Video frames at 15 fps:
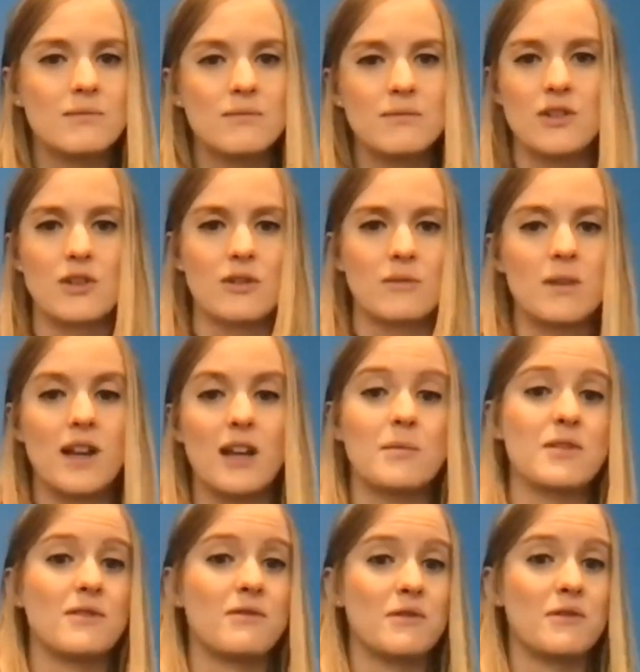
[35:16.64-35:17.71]
you know,
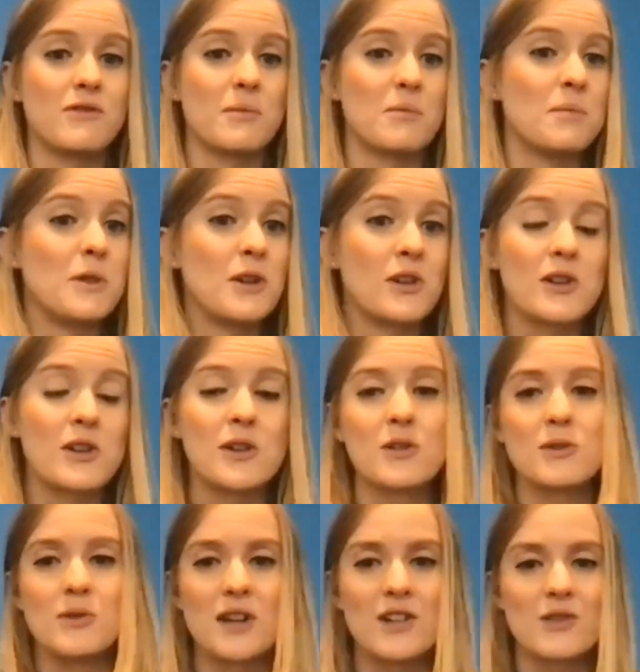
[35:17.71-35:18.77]
perhaps if you're from America
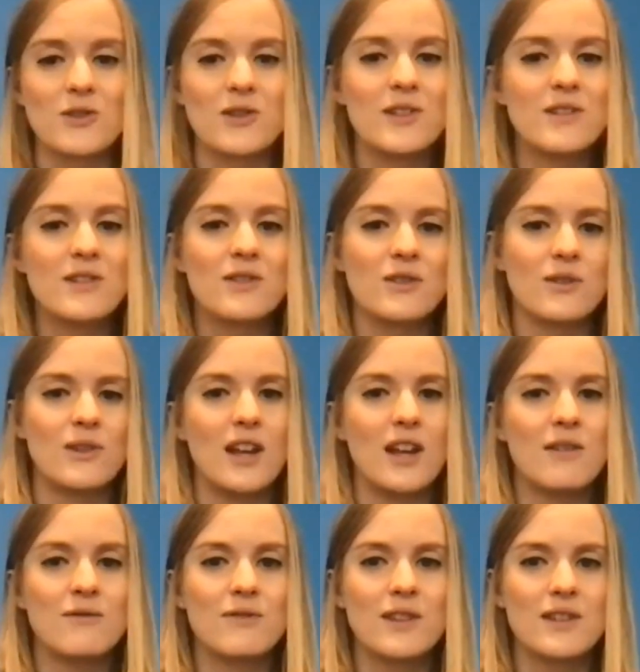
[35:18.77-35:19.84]
or countries that don't
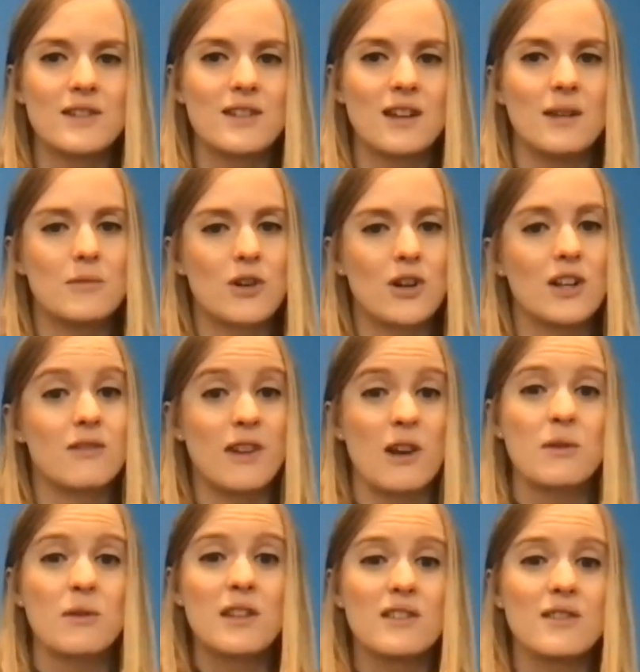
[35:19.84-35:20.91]
have that same kind of
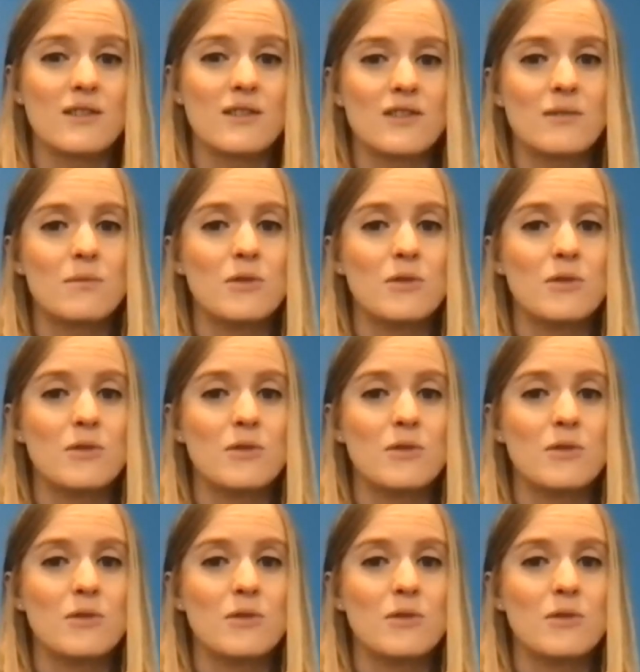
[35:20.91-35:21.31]
healthcare system,